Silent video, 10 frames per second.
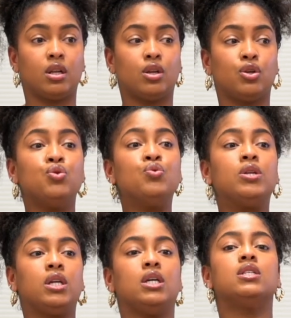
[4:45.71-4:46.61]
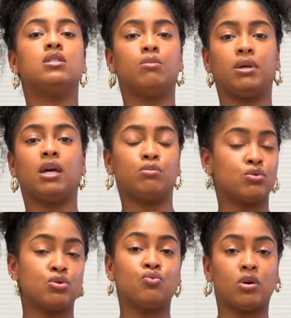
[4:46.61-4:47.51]
you need to be able
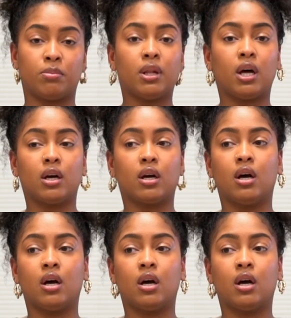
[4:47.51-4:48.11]
to unplug.